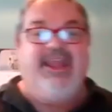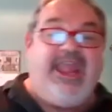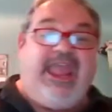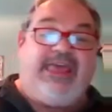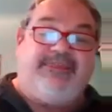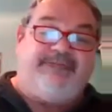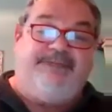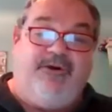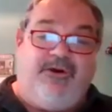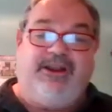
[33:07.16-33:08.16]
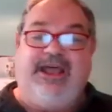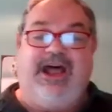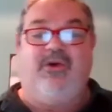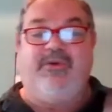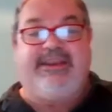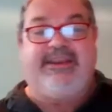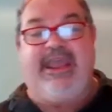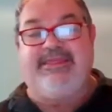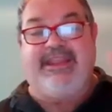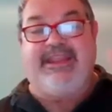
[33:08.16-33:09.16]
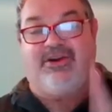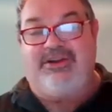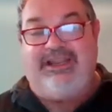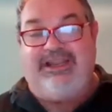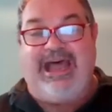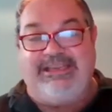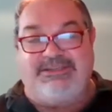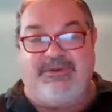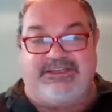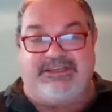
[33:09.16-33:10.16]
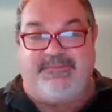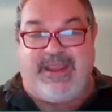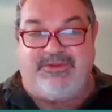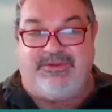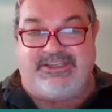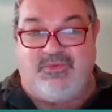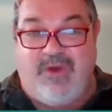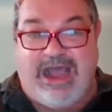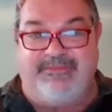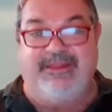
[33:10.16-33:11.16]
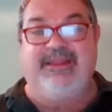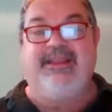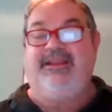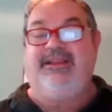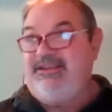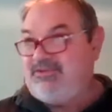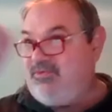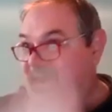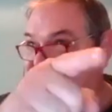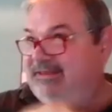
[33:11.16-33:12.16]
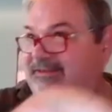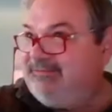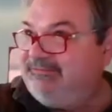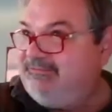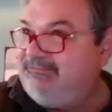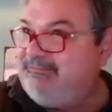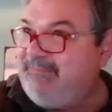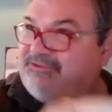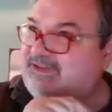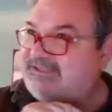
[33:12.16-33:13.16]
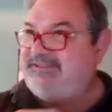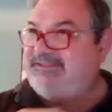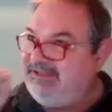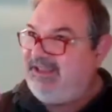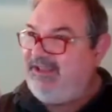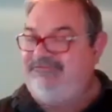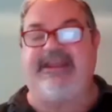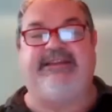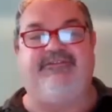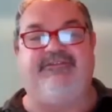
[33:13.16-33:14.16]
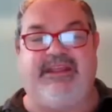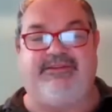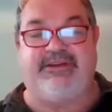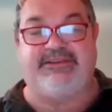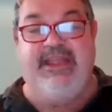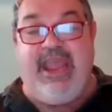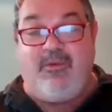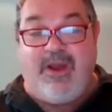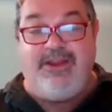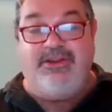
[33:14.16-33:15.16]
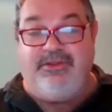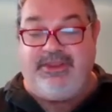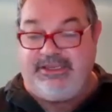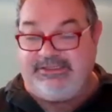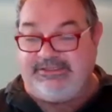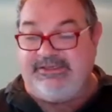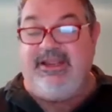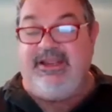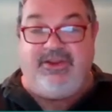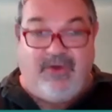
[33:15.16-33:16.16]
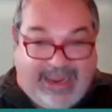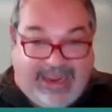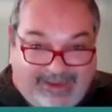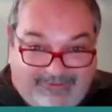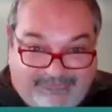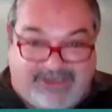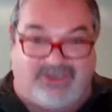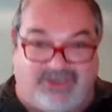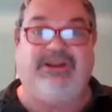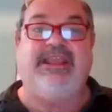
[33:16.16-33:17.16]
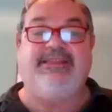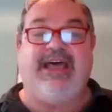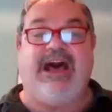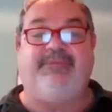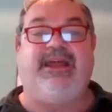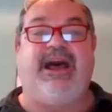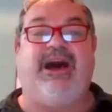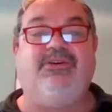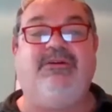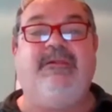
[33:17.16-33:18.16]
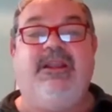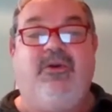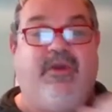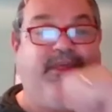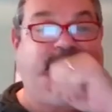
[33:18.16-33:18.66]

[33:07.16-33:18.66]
And therefore now we can diagonalize with respect to this one matrix, the effective matrix. And when you do this, you eventually end up now with,